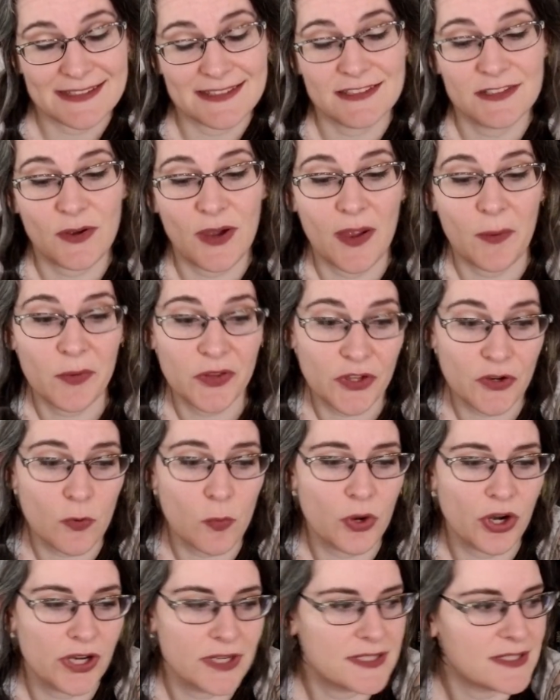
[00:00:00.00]
So I'm a little
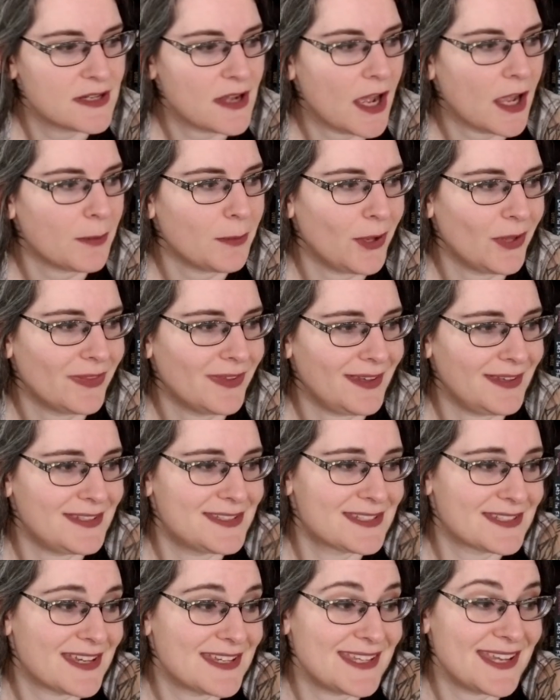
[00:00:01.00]
worried to talk about
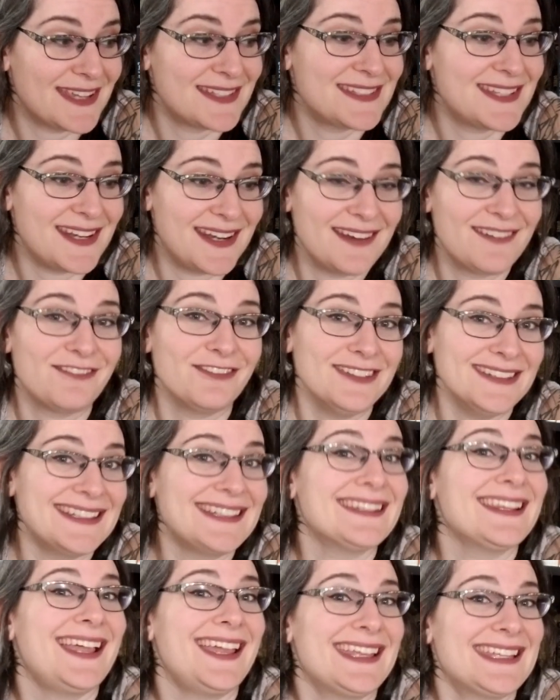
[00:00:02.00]
this because I didn't really
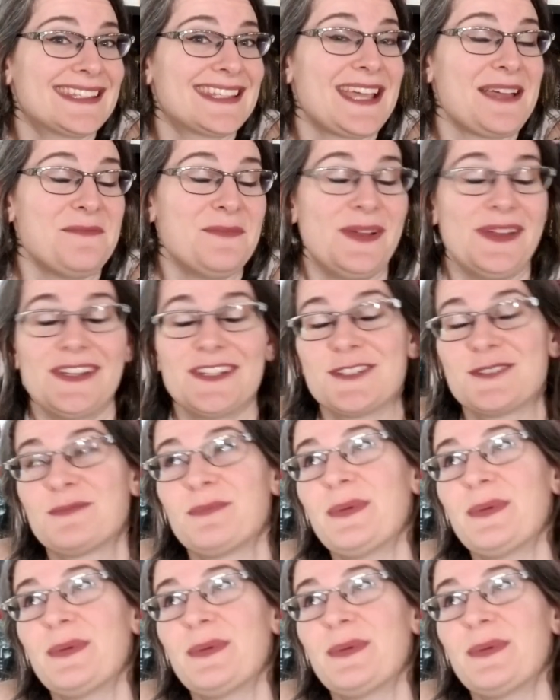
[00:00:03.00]
like it that much.